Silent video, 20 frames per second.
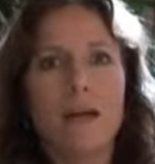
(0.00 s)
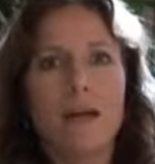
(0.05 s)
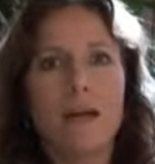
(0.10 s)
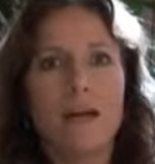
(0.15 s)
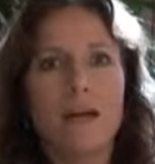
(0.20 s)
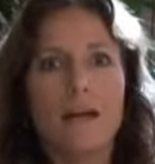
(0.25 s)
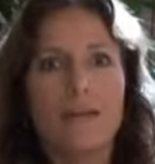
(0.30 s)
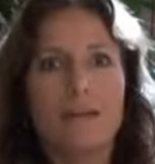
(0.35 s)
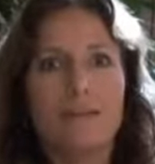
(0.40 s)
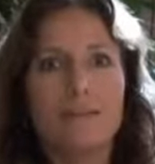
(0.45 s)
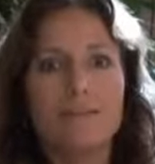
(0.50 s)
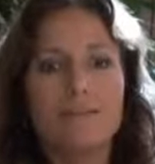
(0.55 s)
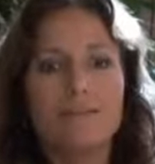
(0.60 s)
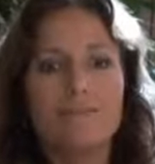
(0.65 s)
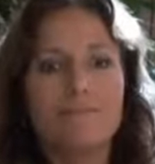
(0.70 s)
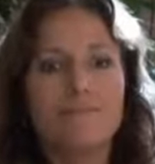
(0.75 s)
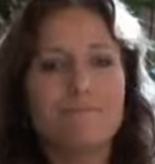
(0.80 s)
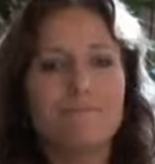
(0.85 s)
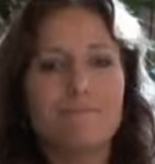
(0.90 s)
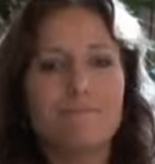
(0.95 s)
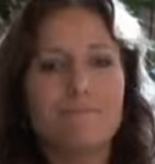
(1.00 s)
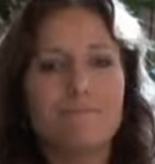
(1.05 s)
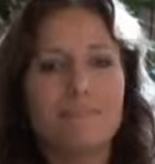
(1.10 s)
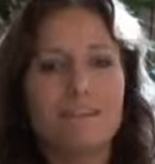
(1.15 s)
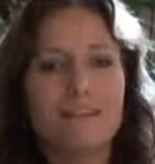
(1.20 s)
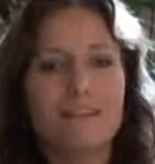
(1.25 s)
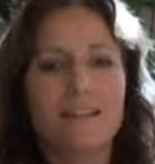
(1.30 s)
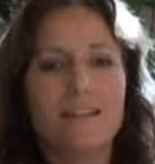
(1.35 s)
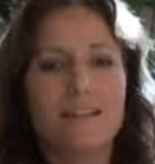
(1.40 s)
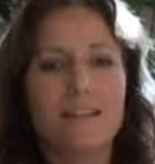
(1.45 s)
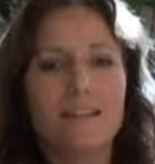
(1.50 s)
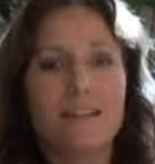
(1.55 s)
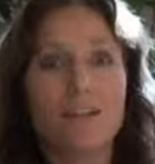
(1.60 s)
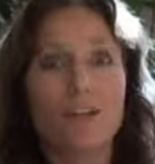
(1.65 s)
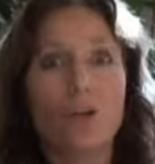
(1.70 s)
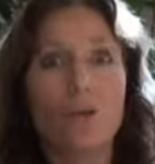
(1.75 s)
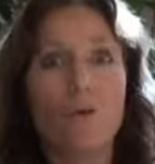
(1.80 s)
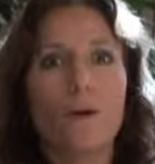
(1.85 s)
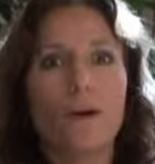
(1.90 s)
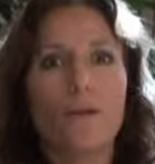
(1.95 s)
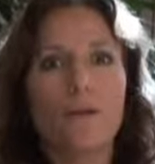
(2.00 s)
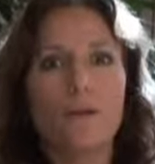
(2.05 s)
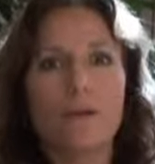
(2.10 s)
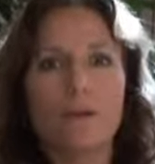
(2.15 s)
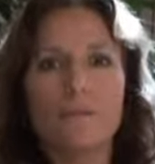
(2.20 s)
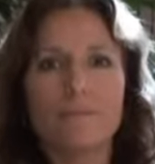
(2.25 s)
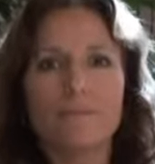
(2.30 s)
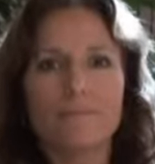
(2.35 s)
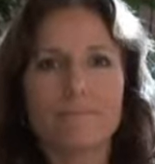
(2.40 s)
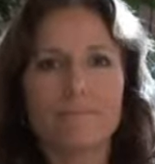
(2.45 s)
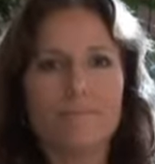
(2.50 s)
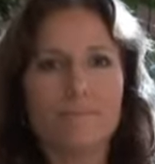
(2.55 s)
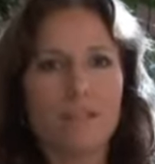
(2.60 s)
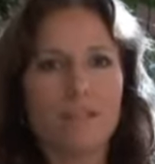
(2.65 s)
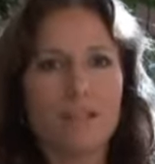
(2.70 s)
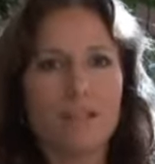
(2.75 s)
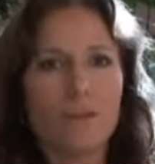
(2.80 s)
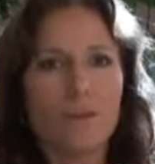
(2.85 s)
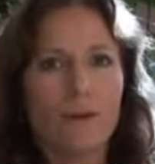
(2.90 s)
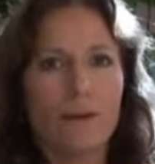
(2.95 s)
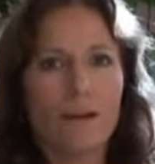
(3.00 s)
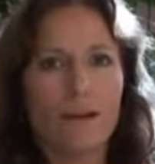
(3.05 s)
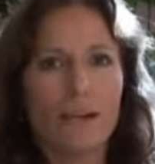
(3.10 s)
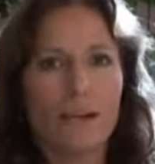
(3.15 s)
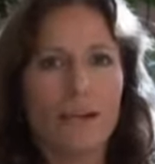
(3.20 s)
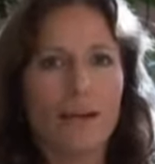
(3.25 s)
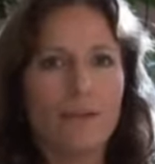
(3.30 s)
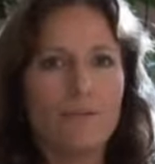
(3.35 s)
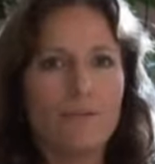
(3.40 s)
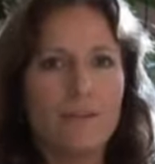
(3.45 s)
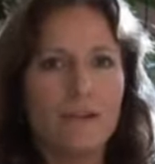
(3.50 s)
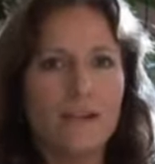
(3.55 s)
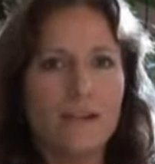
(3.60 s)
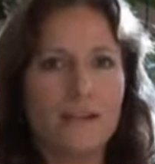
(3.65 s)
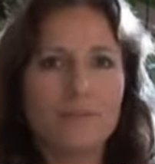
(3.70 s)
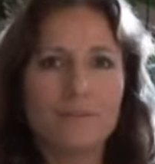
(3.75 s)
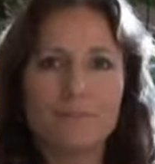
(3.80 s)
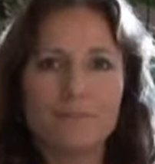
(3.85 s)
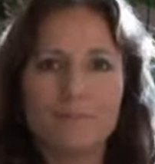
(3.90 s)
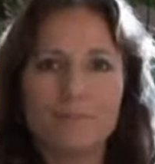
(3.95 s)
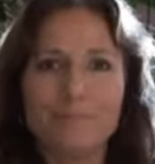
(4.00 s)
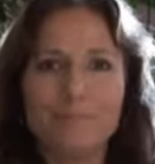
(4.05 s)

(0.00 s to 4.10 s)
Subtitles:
And it's a quickening. It's a quickening. I feel it.